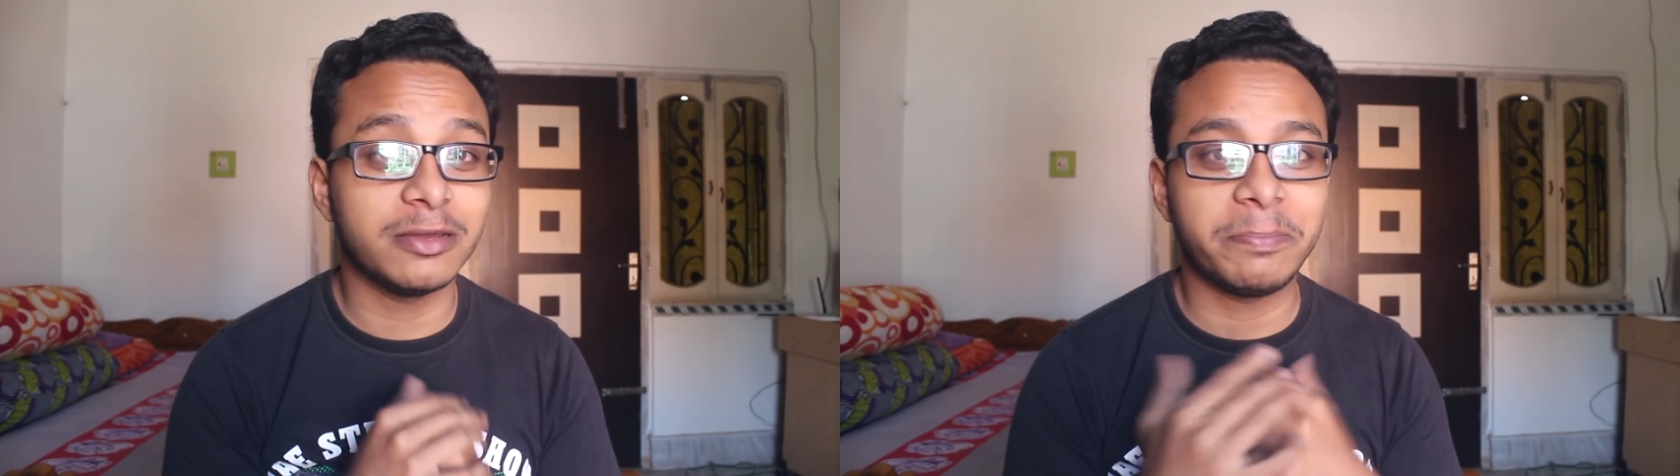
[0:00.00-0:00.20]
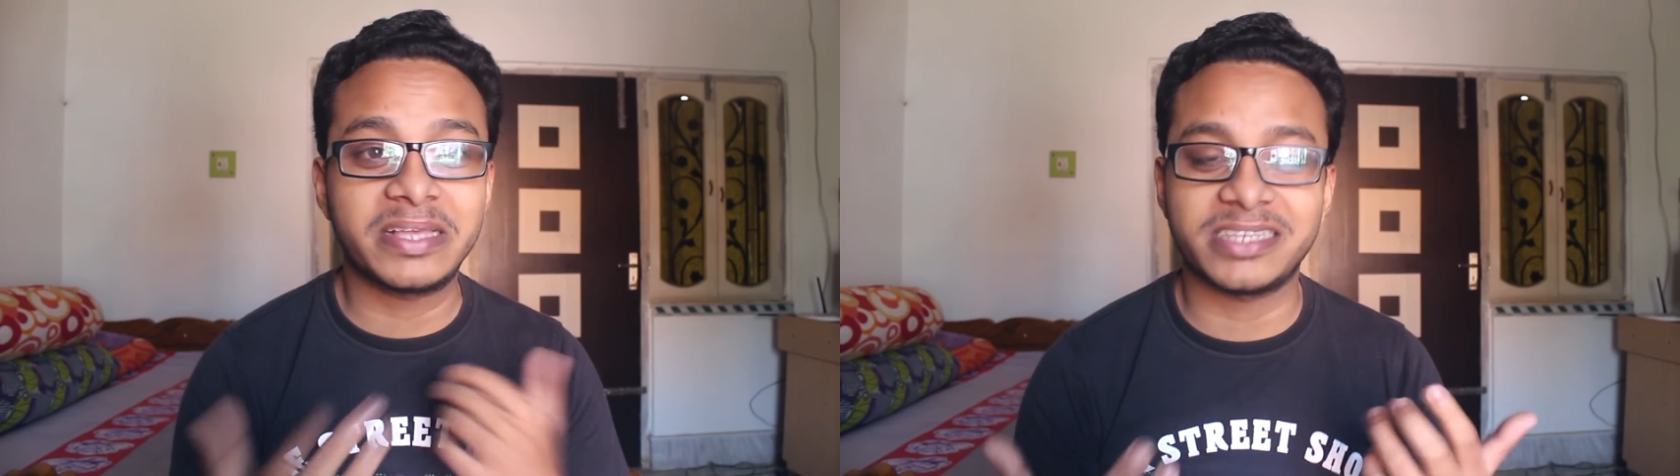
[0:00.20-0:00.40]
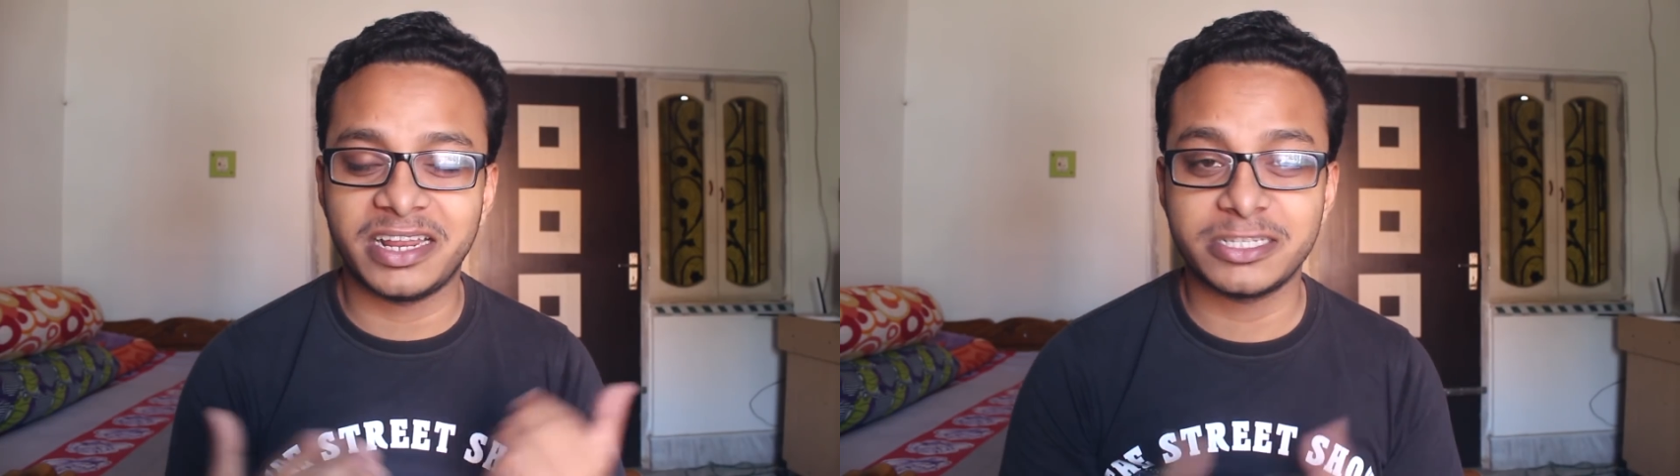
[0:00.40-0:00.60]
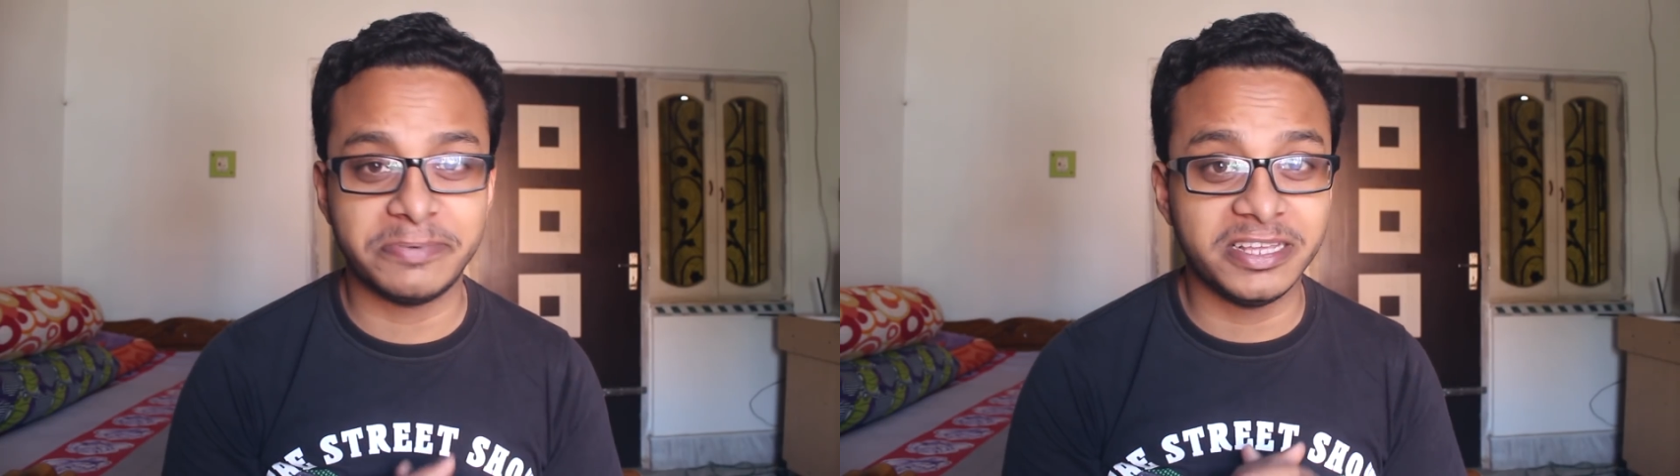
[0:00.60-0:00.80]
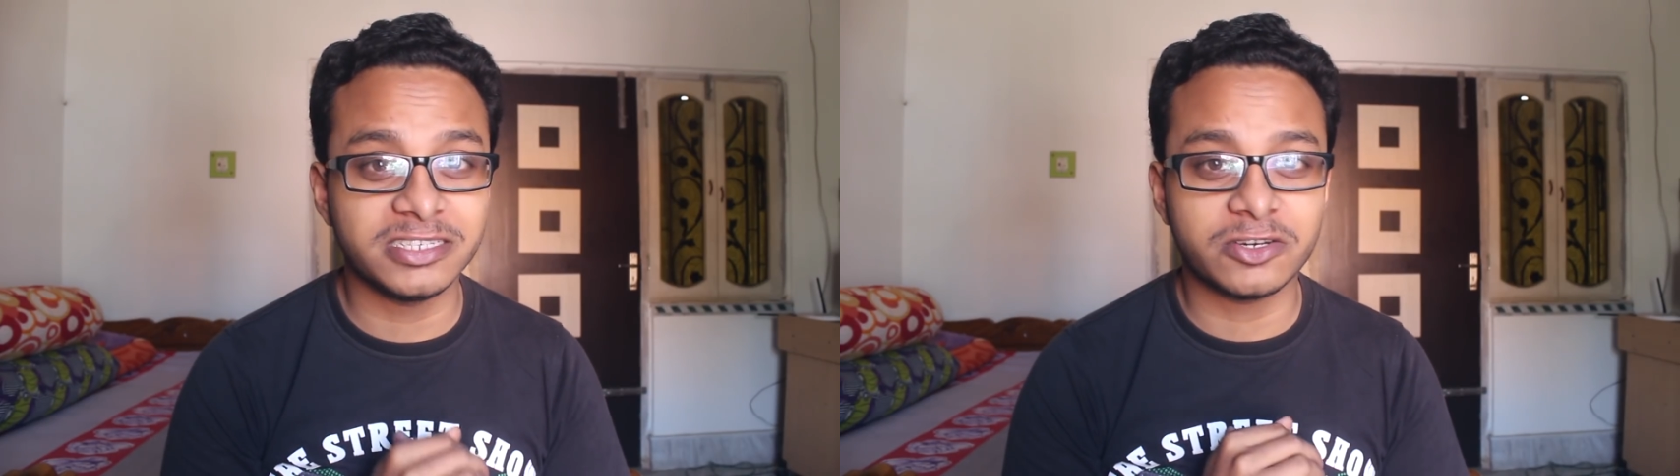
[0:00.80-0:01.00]
the Pixel
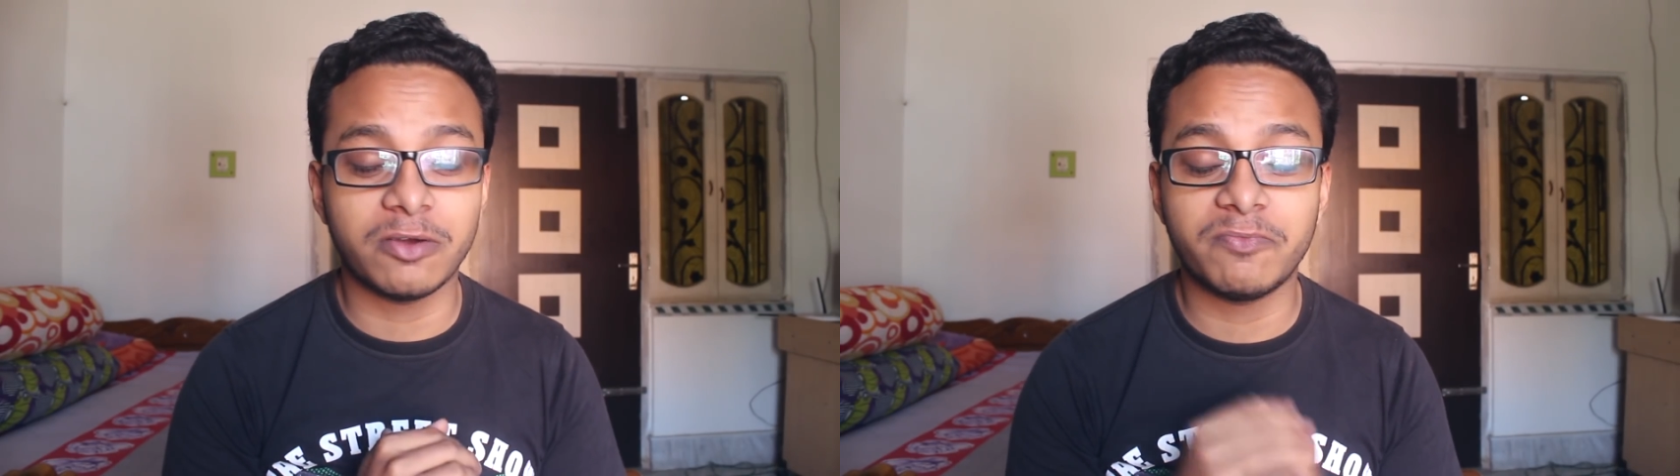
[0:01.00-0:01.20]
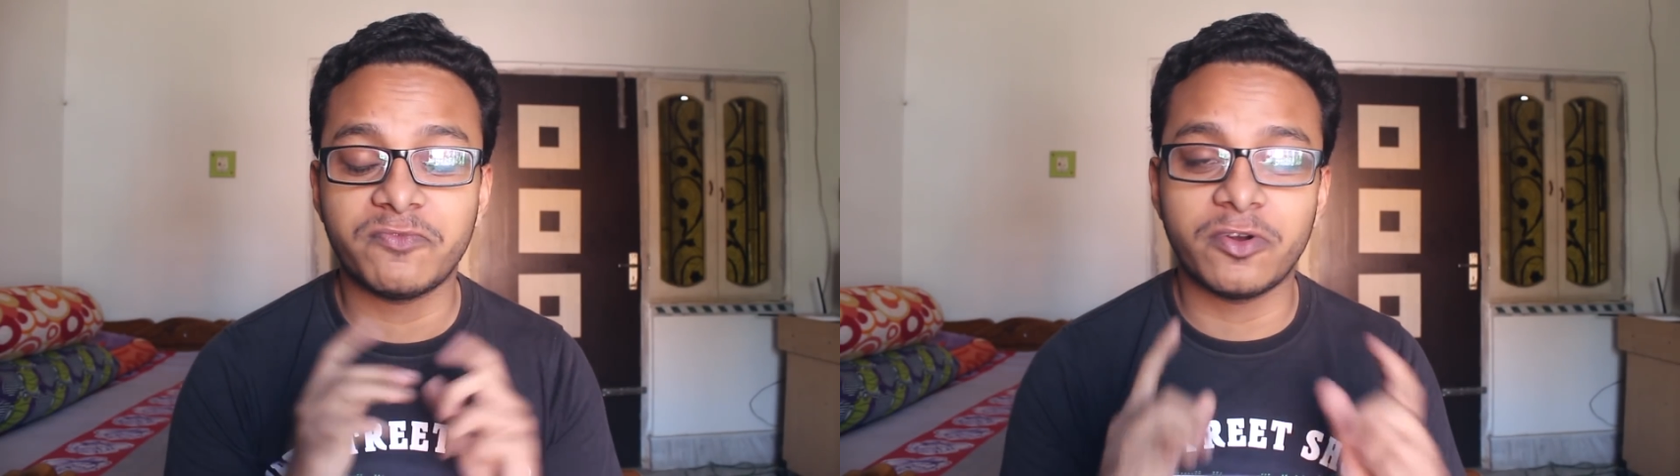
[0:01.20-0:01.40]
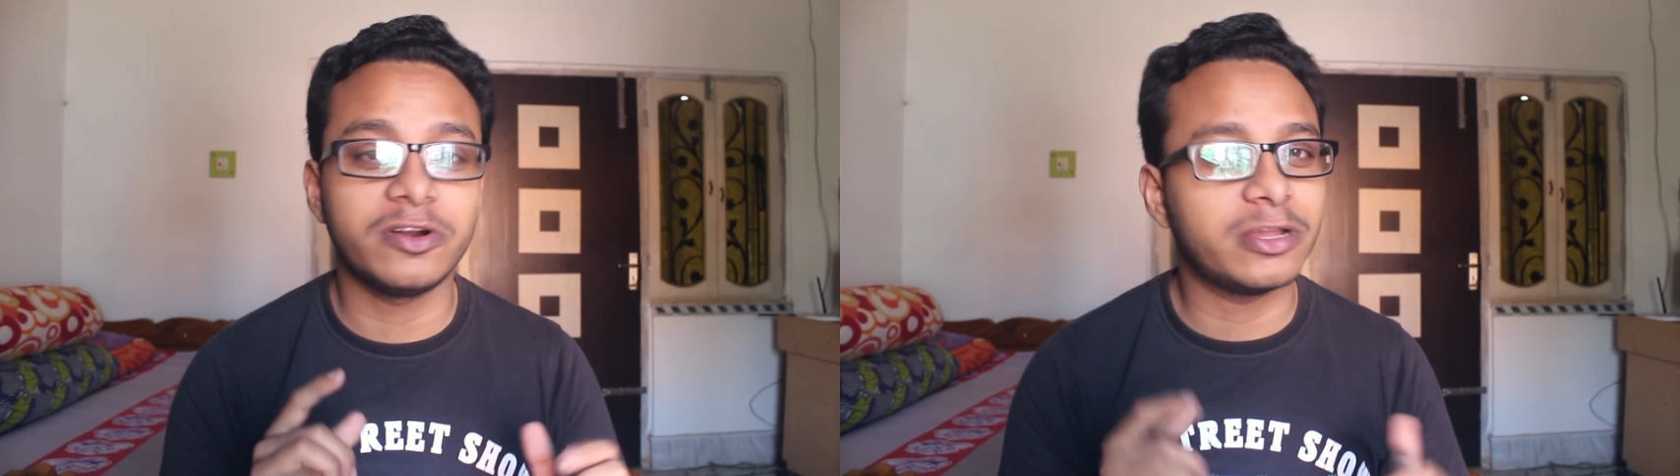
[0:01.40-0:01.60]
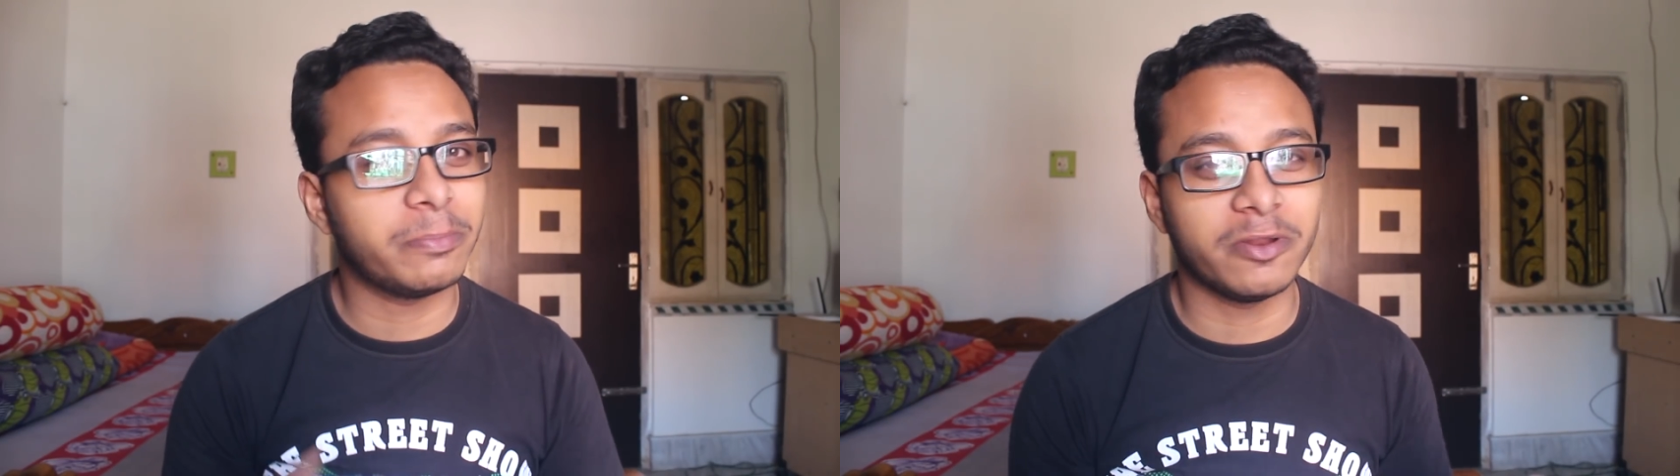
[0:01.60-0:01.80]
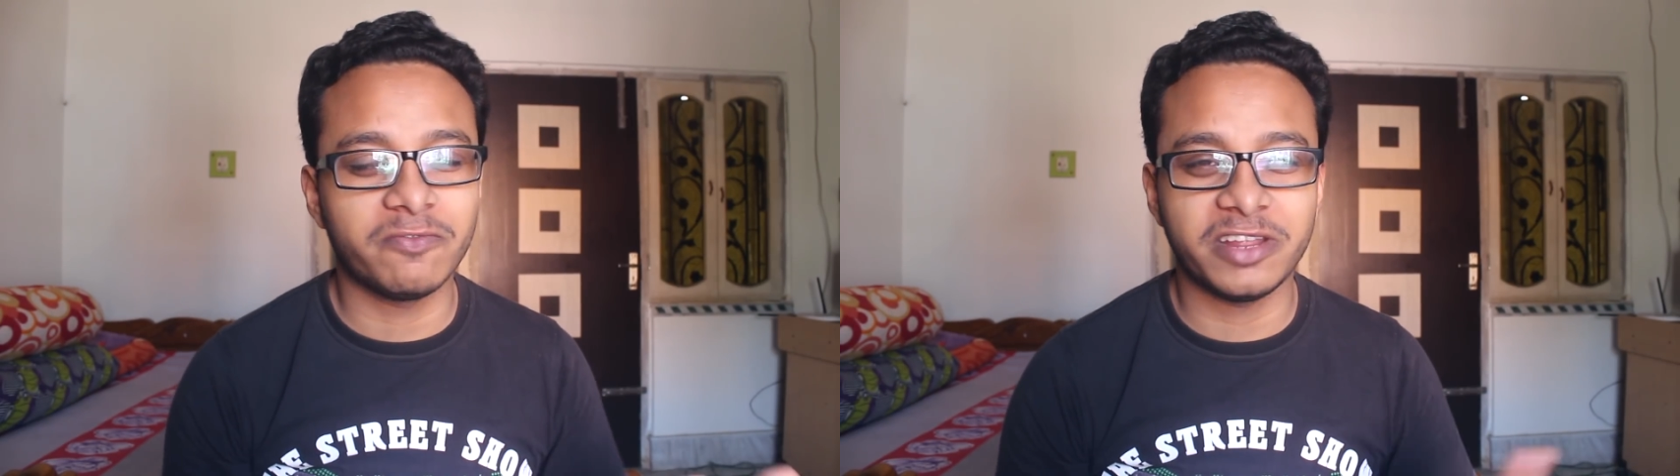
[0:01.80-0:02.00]
Experience ROM for a
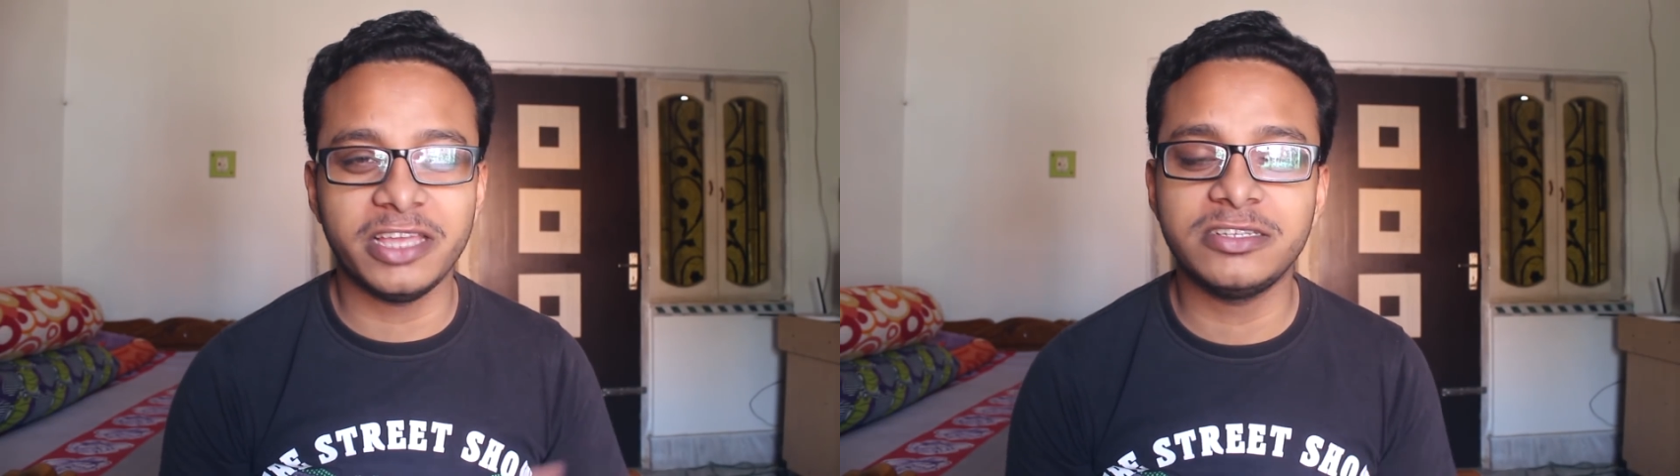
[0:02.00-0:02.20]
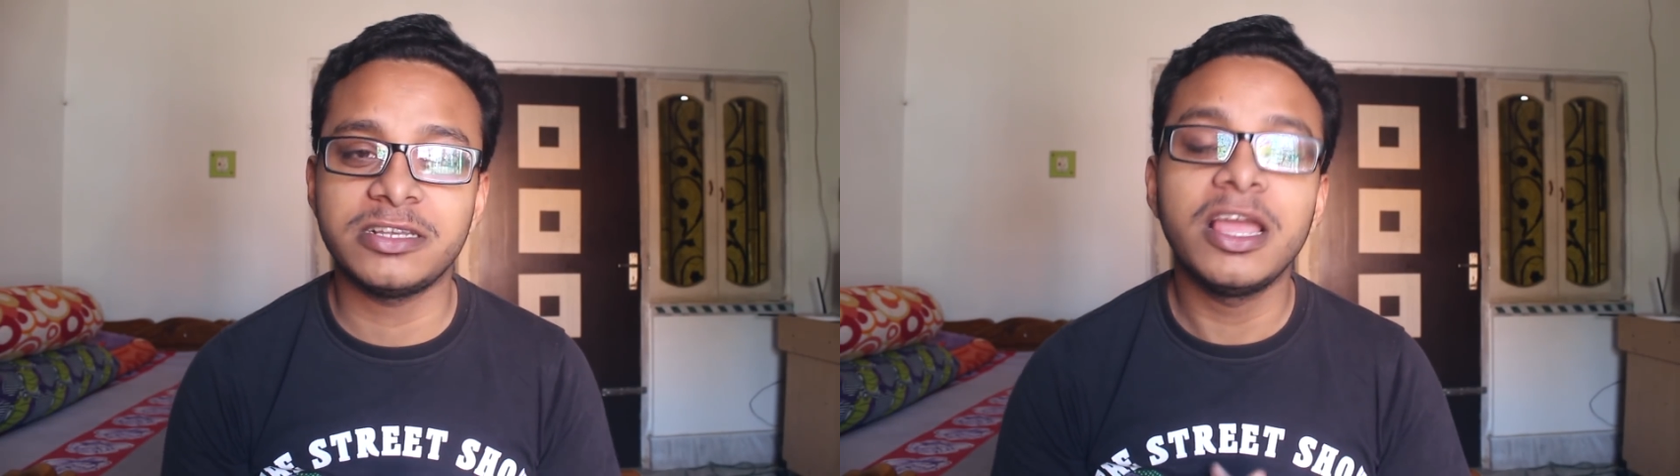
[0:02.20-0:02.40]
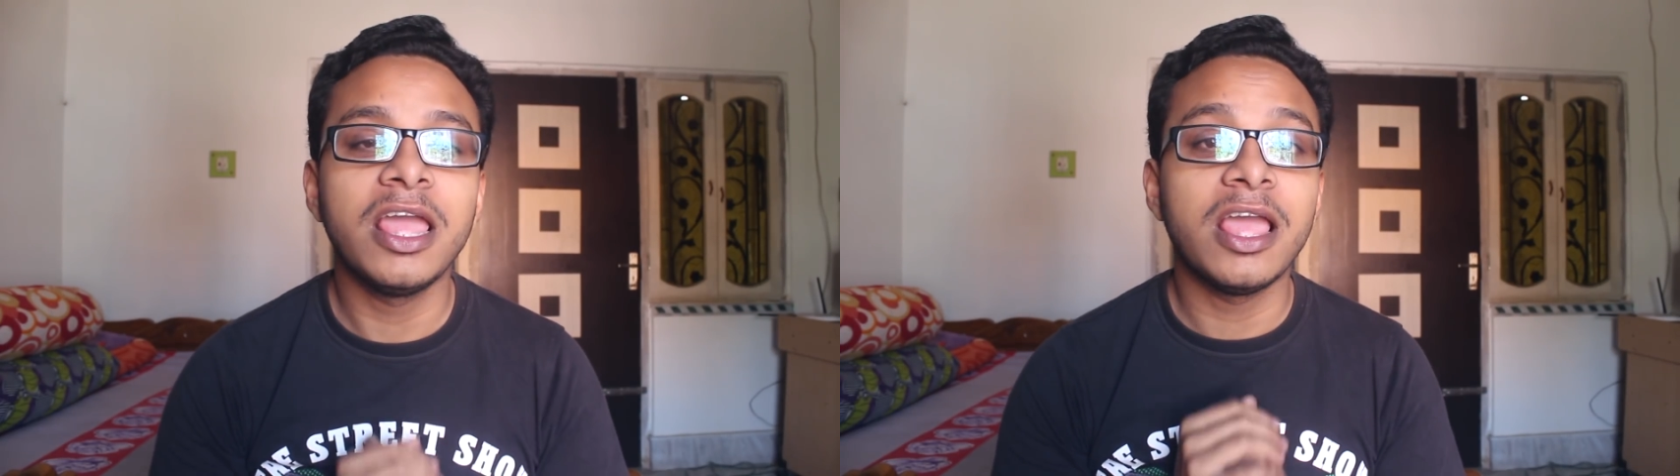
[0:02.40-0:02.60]
couple of days